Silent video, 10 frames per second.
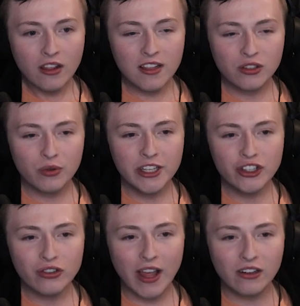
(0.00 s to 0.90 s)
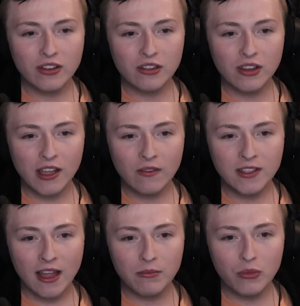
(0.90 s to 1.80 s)
This creature likely
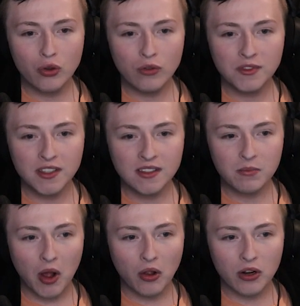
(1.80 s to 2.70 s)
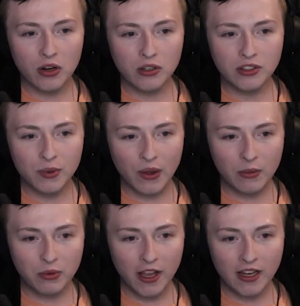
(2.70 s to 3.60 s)
lived and moved in small herds around
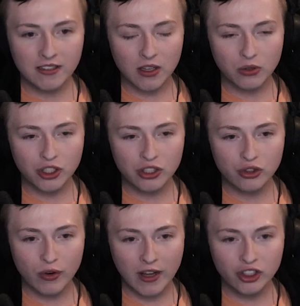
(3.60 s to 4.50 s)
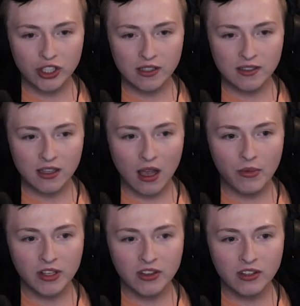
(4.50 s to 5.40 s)
the planet's ocean trenches,
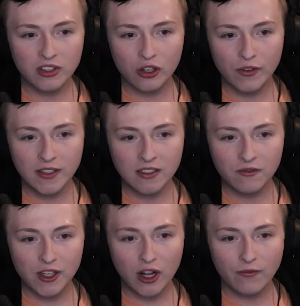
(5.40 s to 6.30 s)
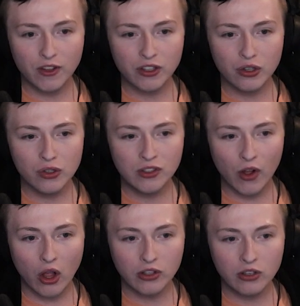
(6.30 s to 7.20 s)
coming to the surface to feed off the huge
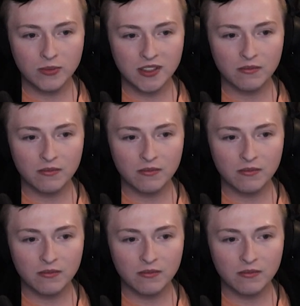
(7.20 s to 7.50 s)
volumes of